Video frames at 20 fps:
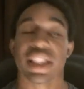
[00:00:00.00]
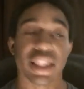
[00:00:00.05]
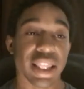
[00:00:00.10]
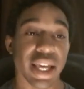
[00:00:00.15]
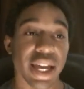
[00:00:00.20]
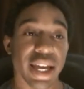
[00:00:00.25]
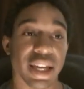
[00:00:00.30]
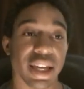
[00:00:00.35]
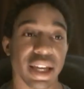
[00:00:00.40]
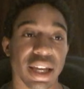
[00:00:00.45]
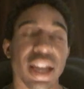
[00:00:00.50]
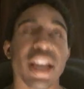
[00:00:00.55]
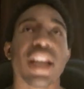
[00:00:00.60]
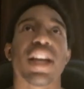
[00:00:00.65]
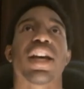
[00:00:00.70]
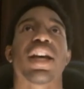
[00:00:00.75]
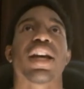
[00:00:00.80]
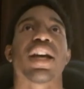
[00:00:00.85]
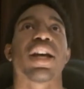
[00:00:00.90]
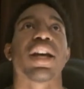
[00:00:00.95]
Like,
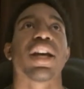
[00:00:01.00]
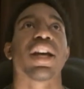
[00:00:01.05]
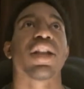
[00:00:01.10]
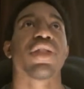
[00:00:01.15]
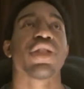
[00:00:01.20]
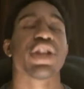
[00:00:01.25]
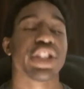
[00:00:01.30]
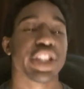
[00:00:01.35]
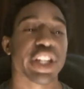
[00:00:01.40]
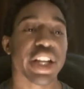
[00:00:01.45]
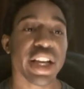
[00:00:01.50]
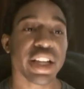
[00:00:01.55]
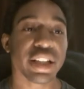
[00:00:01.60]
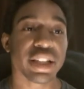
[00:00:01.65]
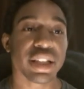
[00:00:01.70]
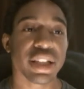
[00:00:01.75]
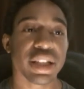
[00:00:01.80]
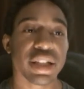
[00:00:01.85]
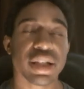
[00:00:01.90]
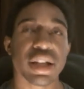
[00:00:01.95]
the
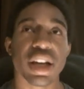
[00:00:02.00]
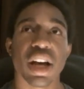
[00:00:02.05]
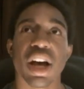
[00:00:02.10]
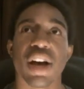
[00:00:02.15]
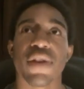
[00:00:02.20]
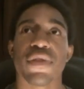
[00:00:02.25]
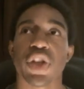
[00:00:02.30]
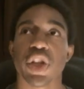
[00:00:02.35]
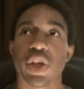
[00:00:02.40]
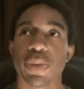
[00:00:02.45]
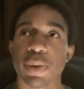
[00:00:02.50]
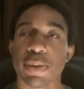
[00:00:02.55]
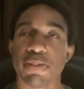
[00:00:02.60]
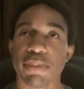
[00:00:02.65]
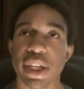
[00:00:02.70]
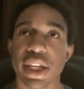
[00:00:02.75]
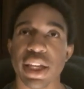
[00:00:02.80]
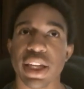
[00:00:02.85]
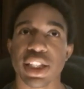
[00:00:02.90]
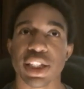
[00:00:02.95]
chances of human
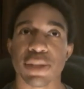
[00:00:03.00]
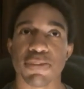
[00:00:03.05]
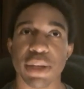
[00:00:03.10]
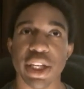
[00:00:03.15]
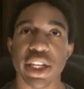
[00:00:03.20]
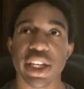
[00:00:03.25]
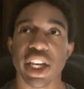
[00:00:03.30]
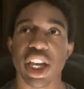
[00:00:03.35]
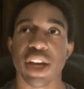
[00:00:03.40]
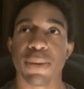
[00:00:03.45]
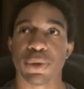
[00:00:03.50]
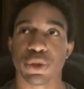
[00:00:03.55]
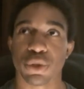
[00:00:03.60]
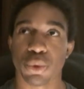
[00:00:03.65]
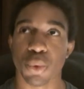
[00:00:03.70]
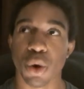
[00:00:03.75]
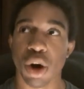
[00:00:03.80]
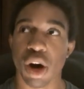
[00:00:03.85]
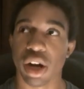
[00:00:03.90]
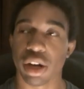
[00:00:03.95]
beings being able
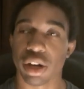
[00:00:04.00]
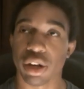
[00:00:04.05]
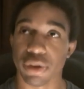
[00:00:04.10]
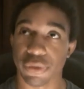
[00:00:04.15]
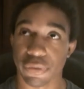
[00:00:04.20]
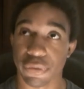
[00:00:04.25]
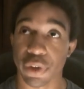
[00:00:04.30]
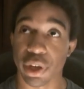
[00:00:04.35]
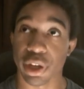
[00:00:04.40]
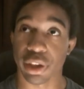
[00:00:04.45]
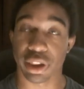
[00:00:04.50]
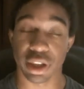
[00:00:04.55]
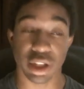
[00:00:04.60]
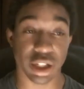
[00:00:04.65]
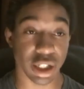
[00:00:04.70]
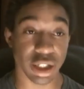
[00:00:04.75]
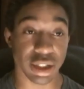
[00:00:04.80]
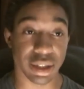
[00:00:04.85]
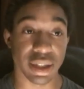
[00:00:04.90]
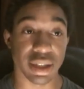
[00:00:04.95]
to walk on foot the
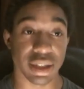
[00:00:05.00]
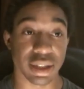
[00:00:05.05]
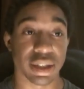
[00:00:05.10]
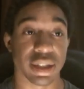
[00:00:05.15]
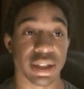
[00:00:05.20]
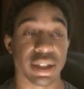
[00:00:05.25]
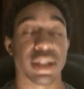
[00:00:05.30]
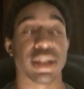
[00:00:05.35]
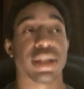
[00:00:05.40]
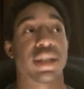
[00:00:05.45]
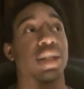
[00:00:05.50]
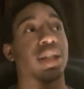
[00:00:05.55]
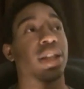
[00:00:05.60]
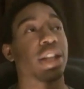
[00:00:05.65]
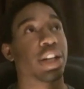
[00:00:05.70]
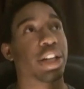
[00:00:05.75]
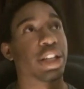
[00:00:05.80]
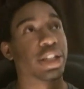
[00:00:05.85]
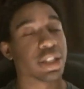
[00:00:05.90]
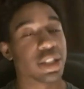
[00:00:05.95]

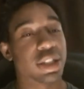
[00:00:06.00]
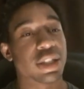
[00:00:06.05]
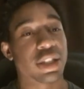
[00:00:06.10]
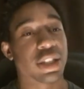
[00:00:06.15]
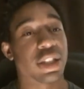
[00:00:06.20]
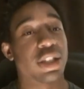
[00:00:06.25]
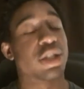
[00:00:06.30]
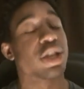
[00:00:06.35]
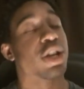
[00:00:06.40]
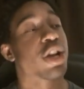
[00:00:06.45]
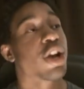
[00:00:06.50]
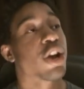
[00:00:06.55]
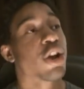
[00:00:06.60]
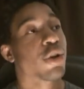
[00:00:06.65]
distances